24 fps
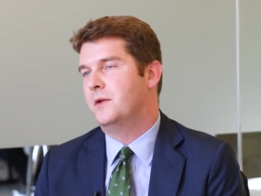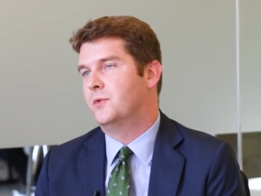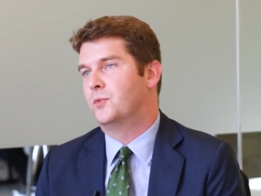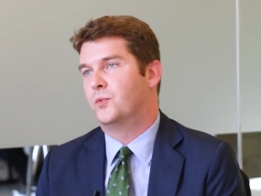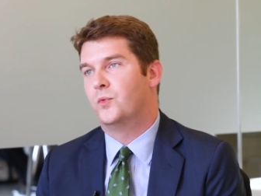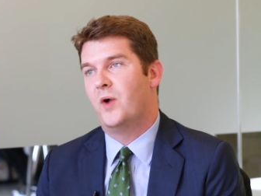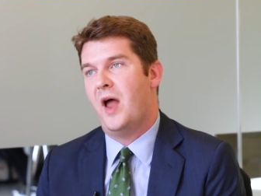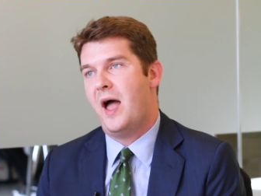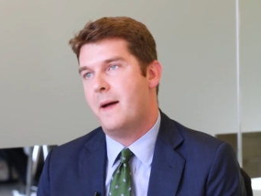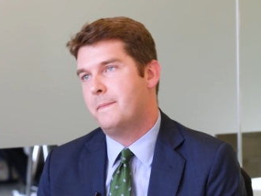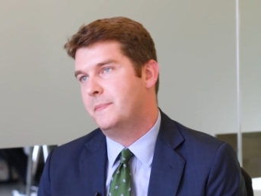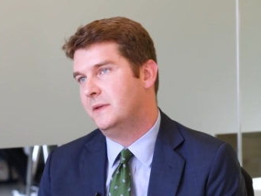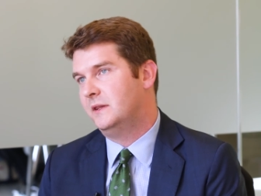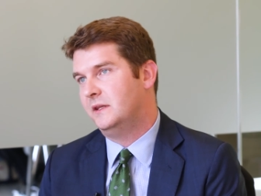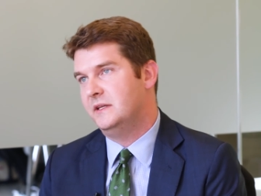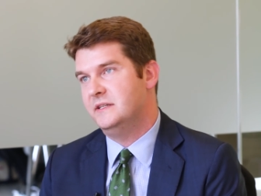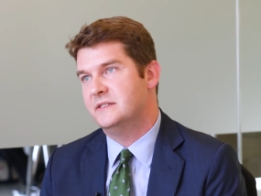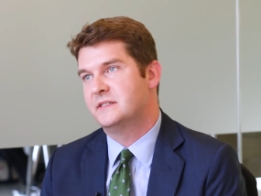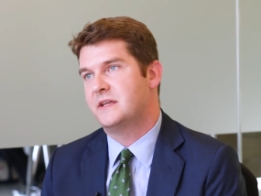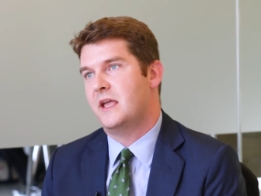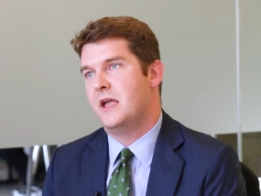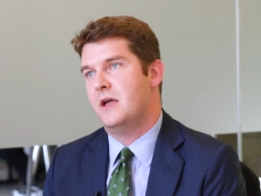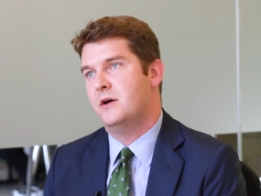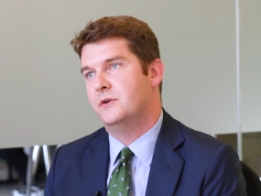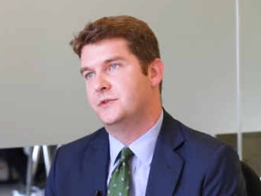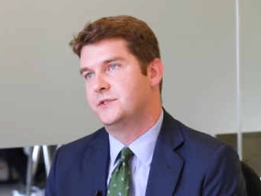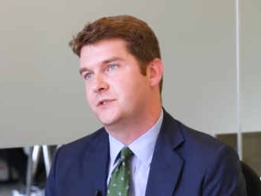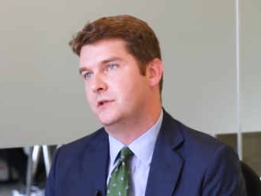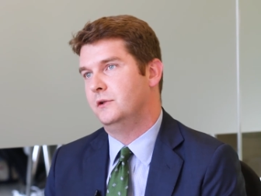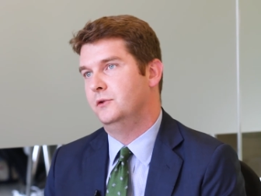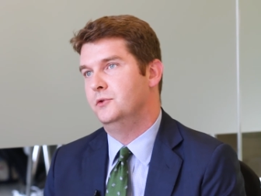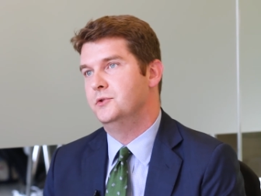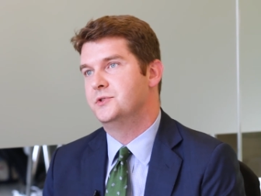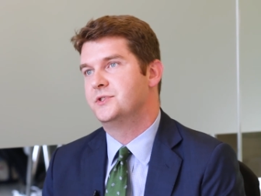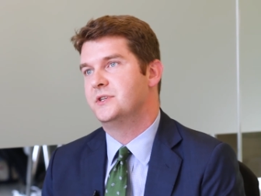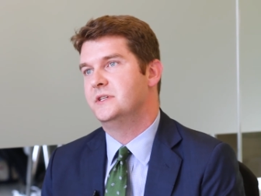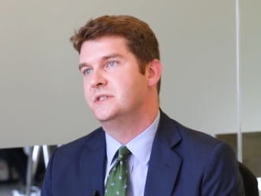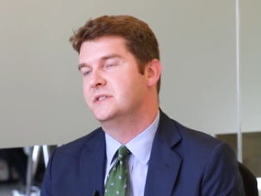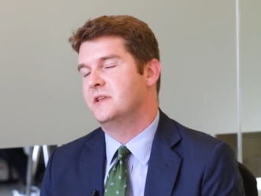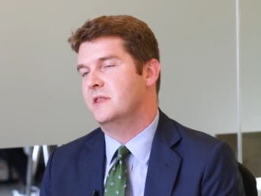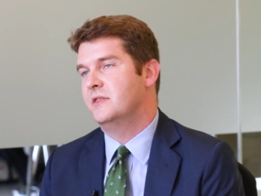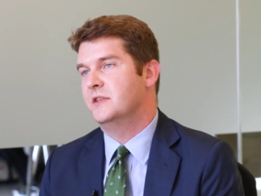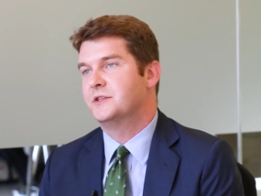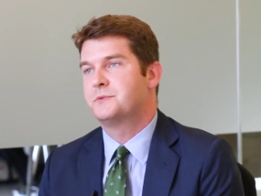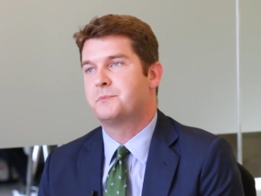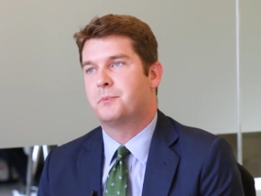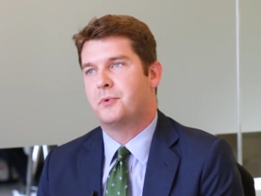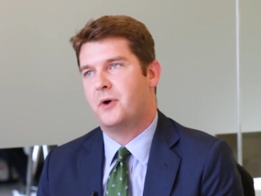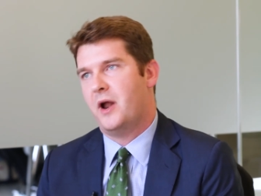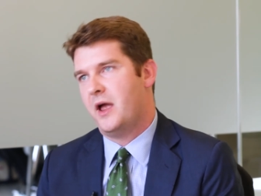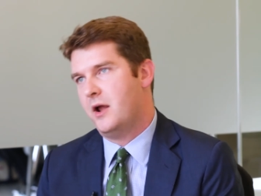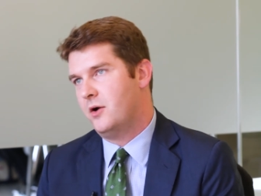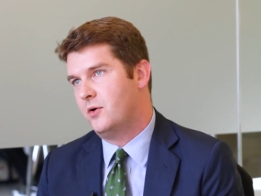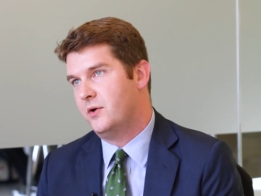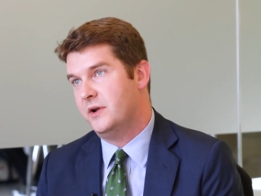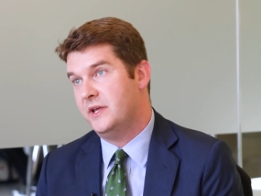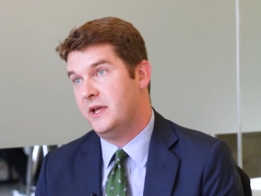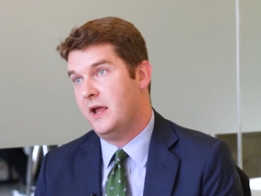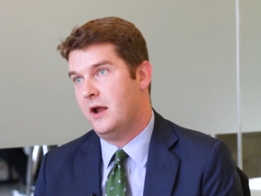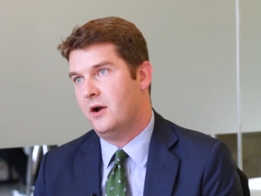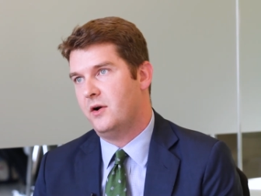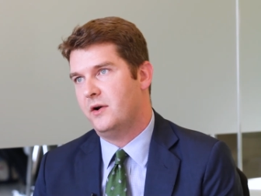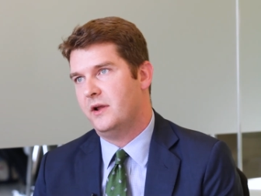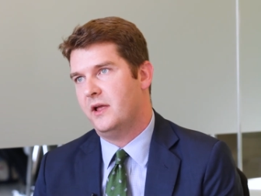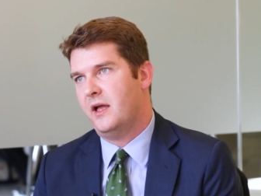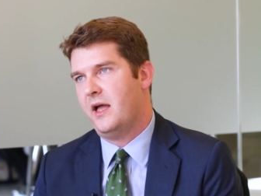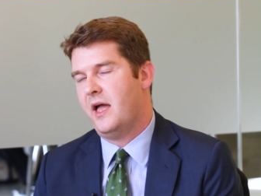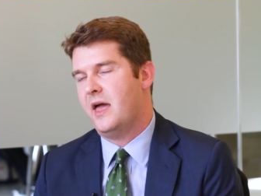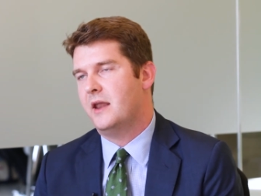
and rapidly scale solutions in this priority area